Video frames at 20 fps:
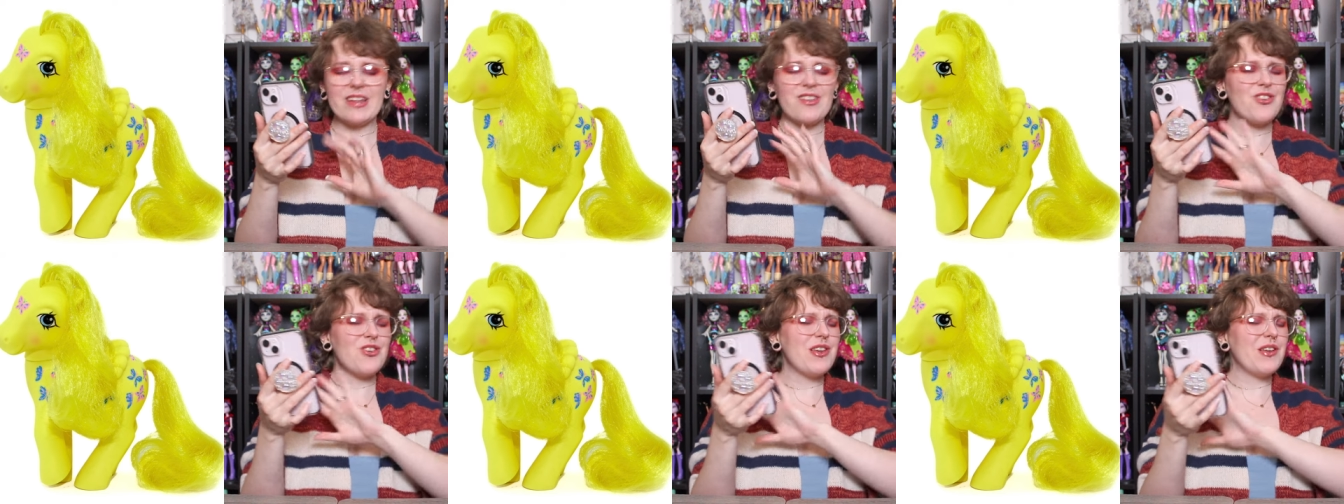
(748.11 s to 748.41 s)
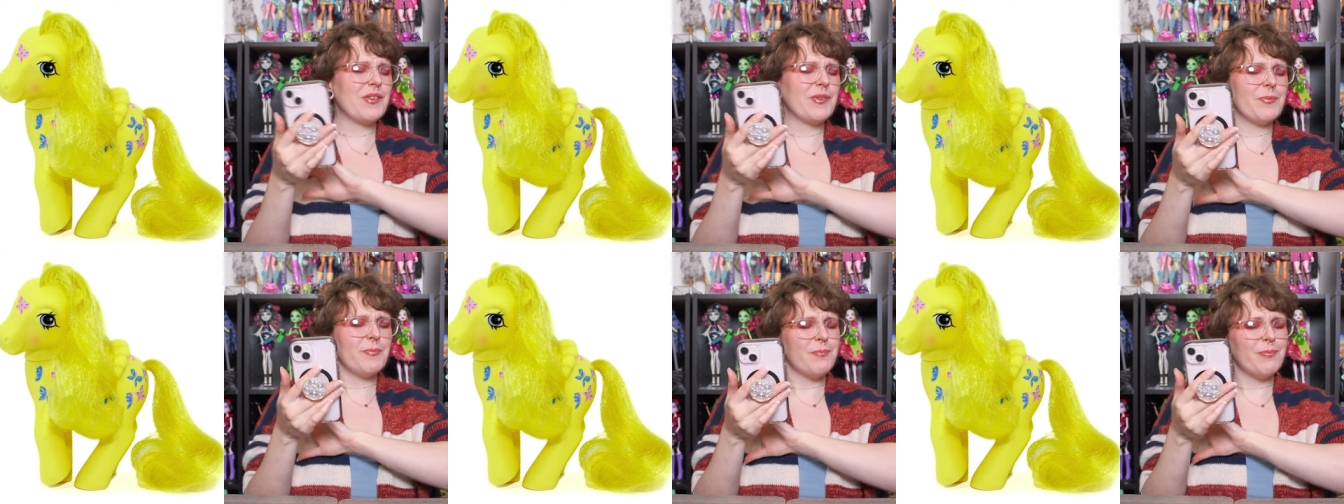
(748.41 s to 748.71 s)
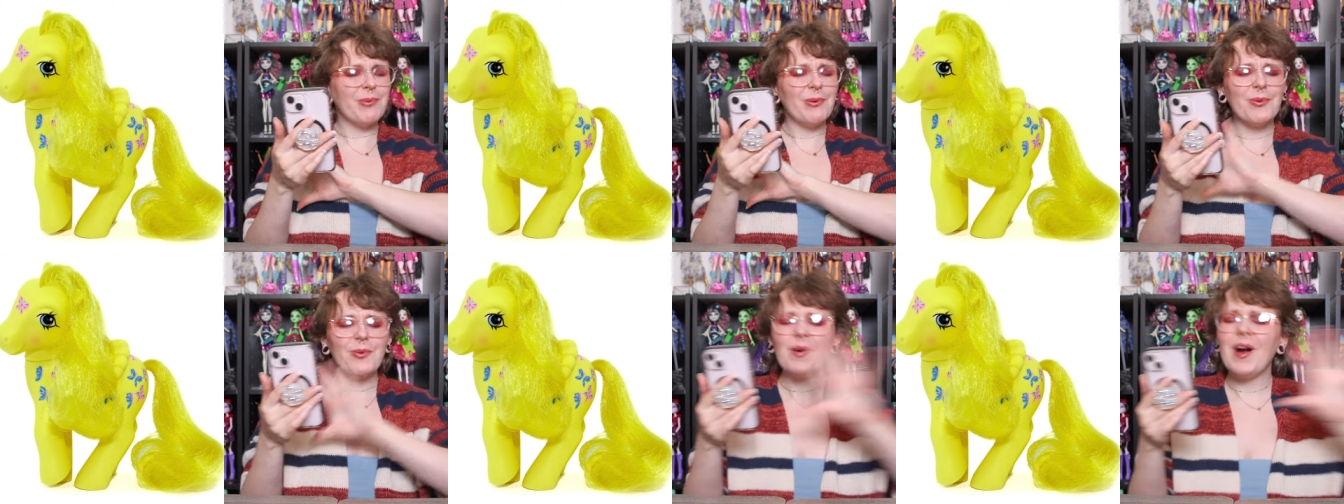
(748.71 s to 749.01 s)
She is
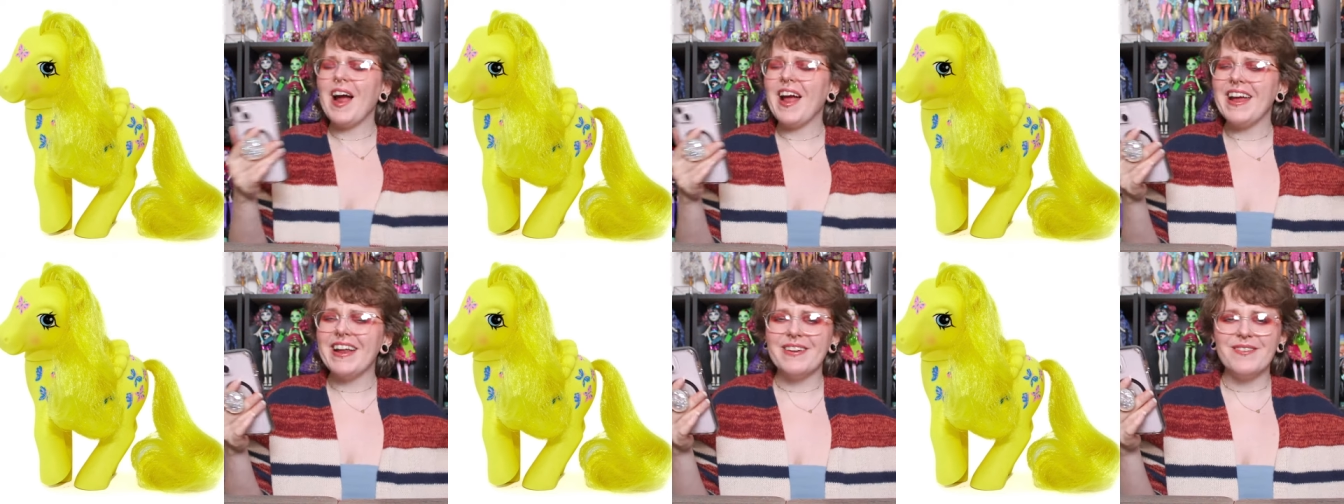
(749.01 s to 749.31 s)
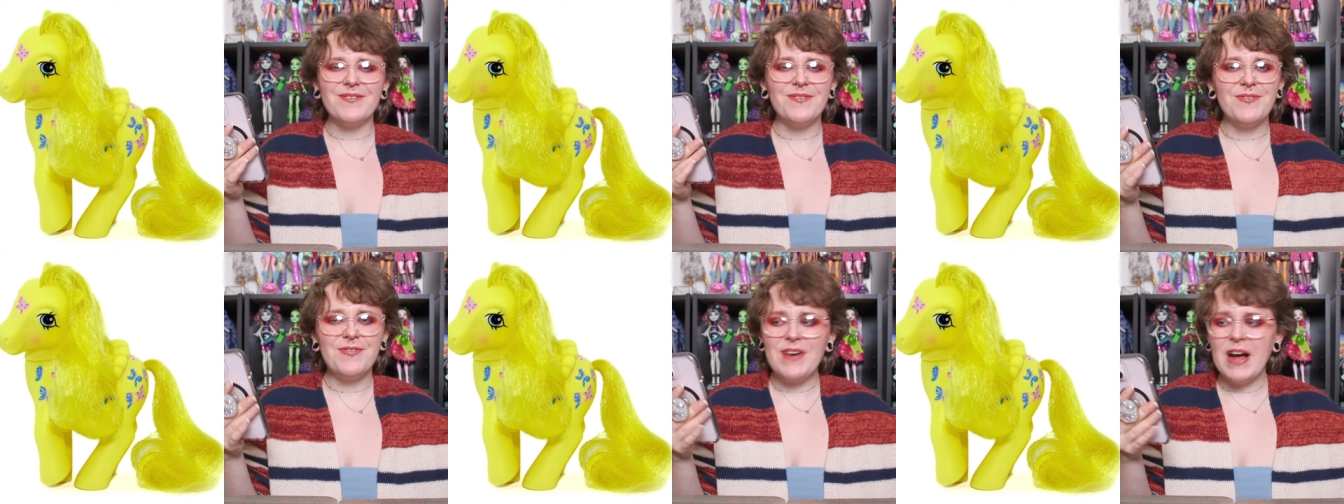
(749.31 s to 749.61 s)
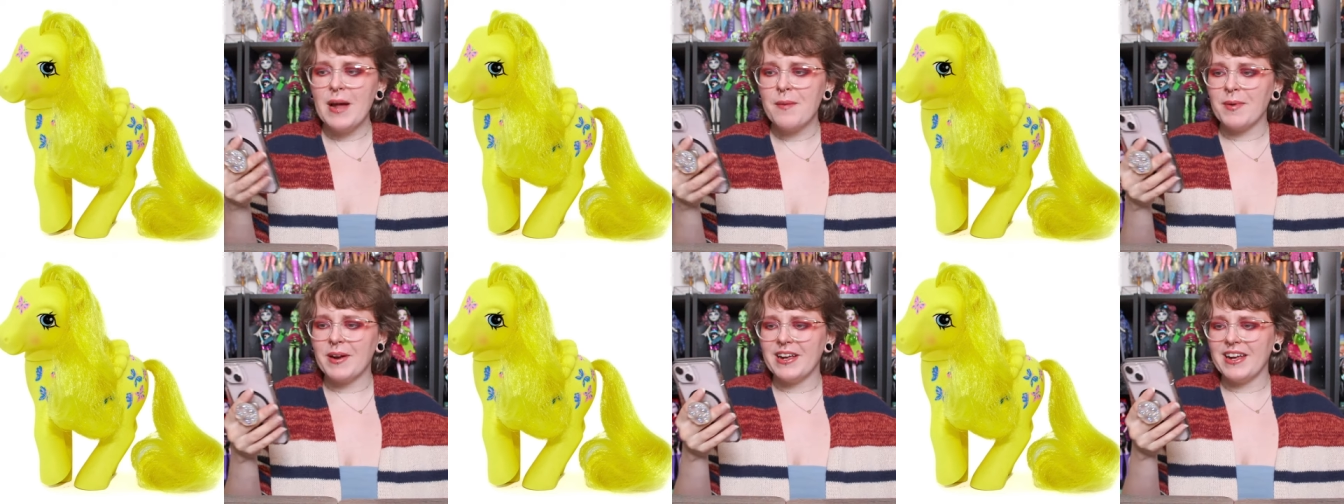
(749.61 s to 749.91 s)
bright,
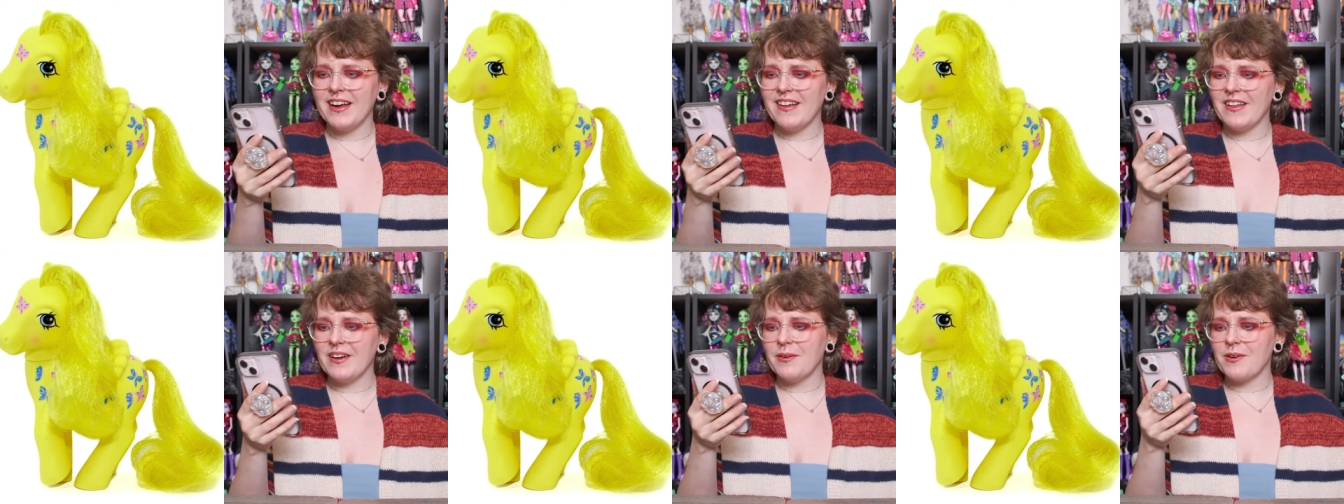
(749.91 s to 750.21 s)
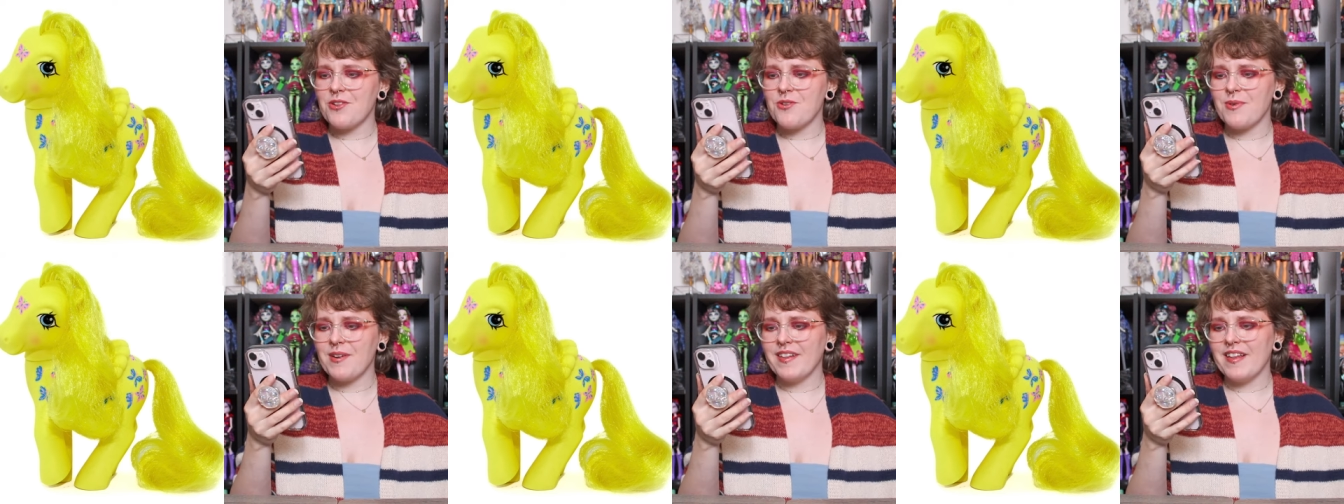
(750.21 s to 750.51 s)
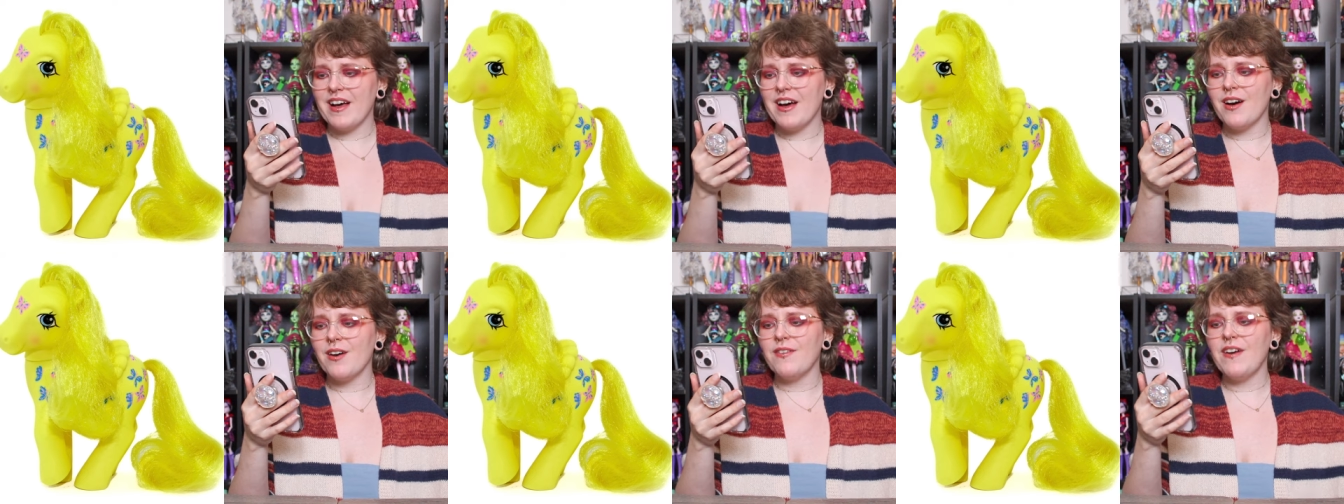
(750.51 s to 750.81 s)
vibrant yellow, which we
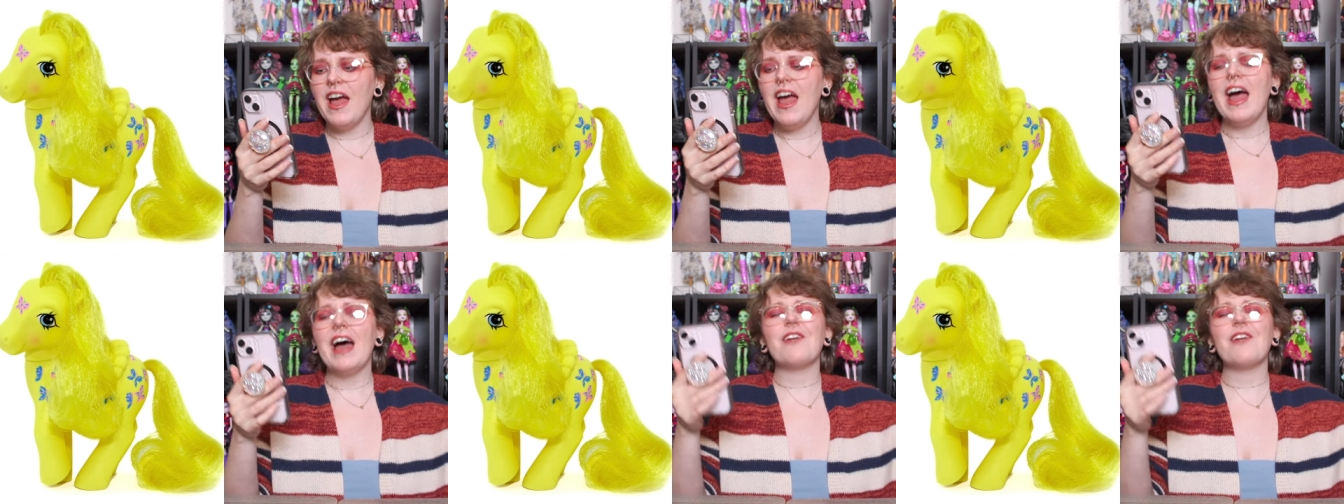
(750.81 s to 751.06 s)
love,